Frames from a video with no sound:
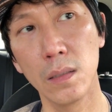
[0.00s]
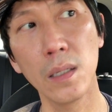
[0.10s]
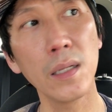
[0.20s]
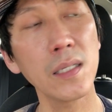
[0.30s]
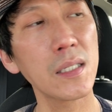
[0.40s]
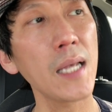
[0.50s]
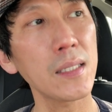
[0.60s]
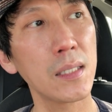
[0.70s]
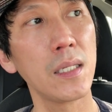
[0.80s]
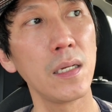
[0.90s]

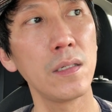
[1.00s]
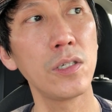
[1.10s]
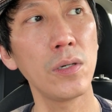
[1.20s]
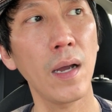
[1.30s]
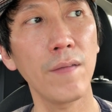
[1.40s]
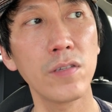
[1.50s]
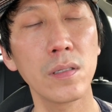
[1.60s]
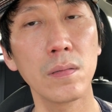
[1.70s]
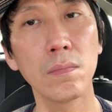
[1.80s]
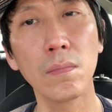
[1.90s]
to have
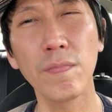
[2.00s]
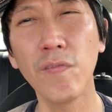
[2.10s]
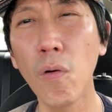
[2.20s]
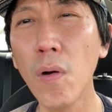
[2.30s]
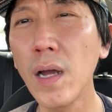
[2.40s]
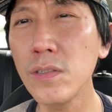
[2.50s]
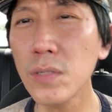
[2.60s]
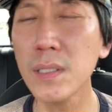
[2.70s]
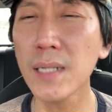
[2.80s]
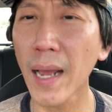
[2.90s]

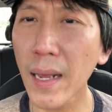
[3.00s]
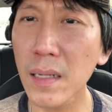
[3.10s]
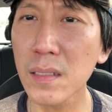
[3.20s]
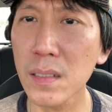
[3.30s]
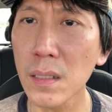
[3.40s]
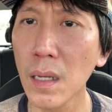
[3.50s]
400 decks.